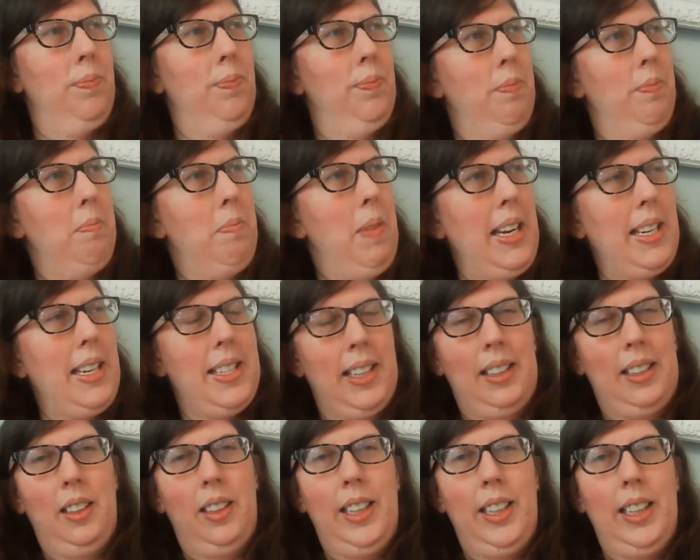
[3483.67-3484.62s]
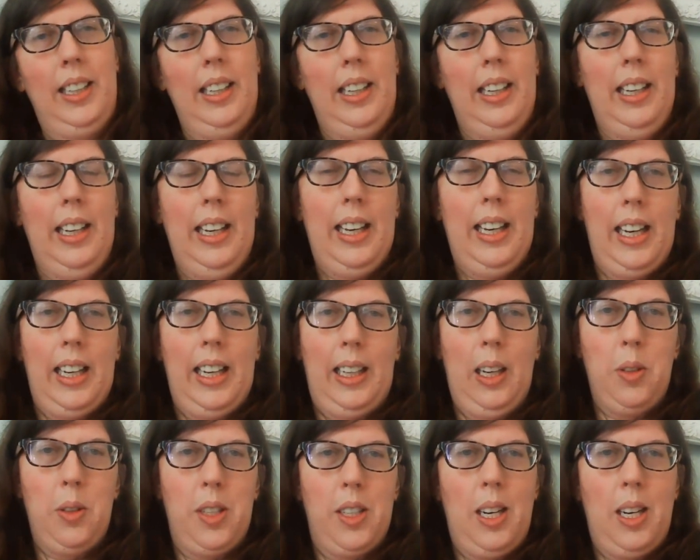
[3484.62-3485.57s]
basically, he
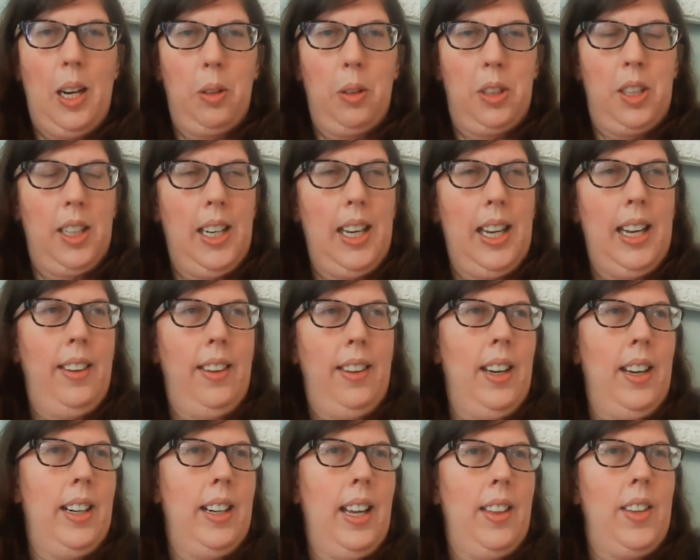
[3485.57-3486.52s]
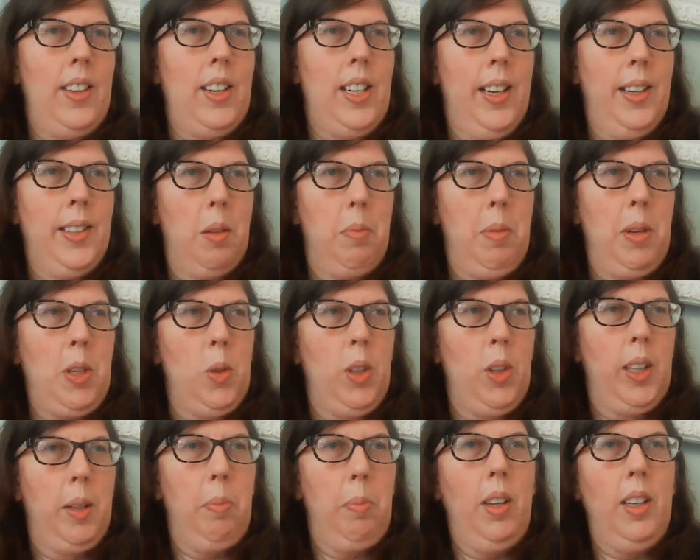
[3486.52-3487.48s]
goes and talks to Nathan, and Nathan tells him he's
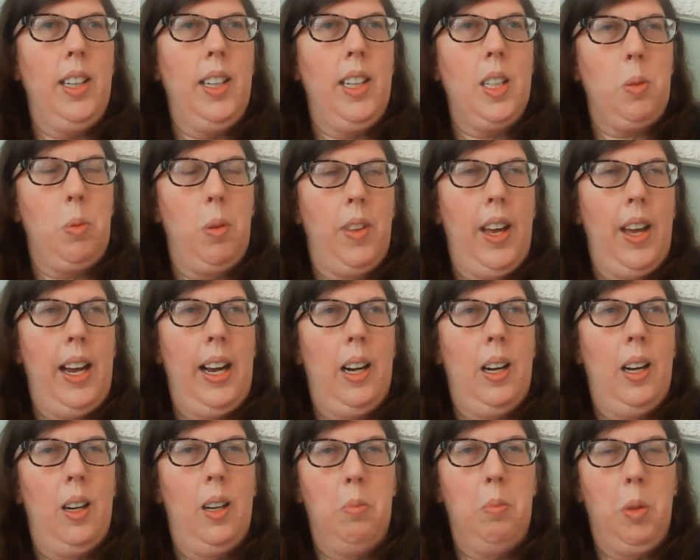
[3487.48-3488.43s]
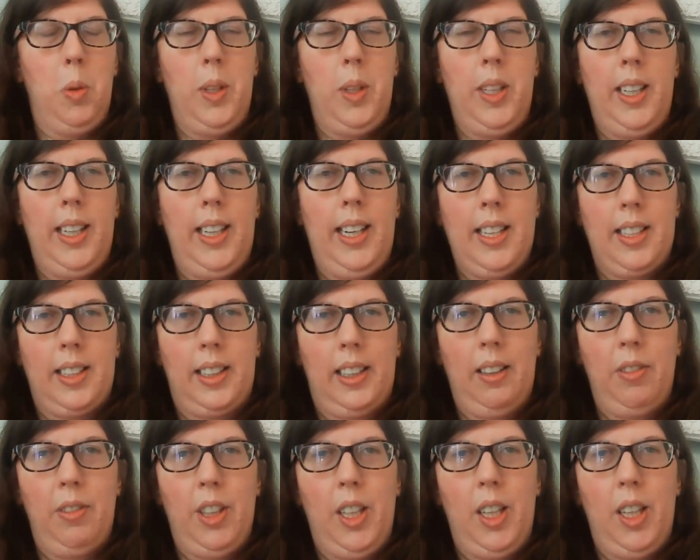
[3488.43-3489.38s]
really pleased with how Marie has
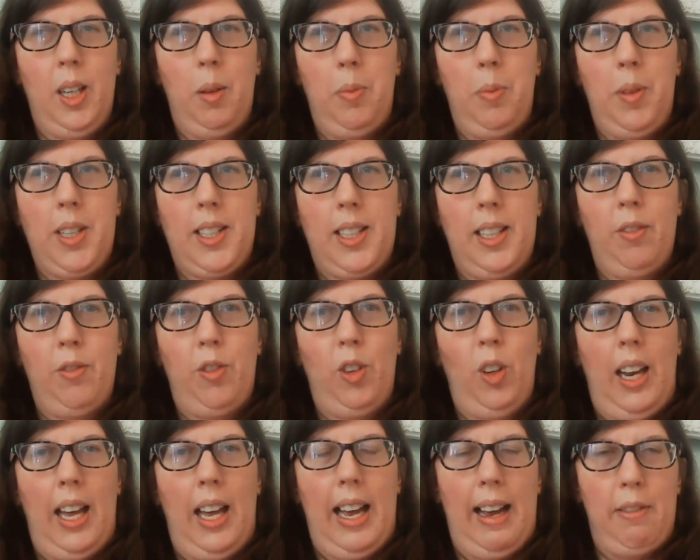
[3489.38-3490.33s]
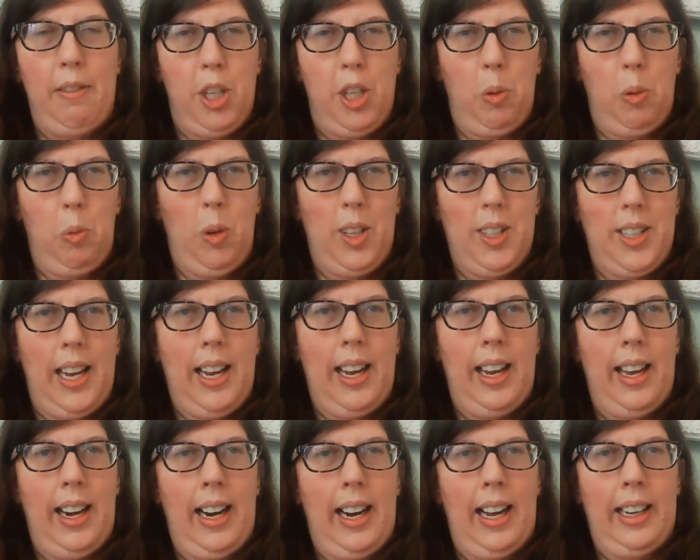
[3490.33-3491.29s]
given up the sinful life she once
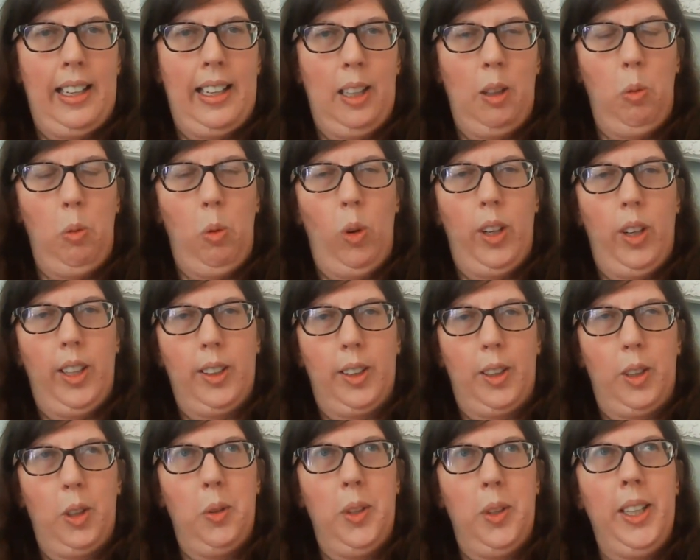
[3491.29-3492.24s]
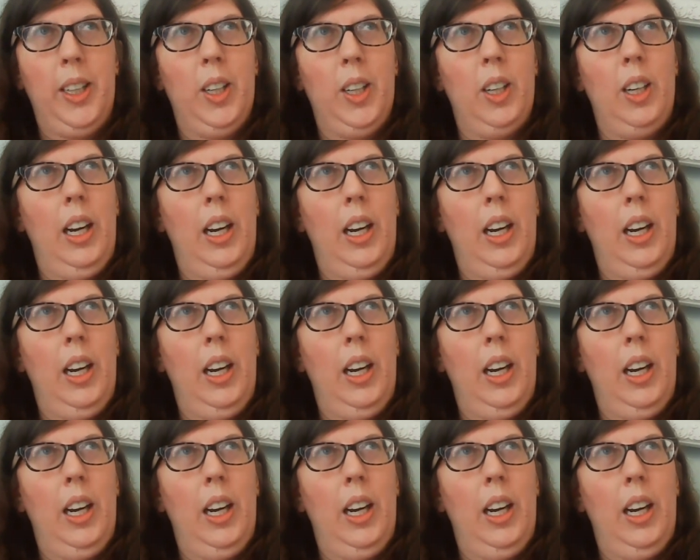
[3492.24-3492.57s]
had, i.e., wanting a career,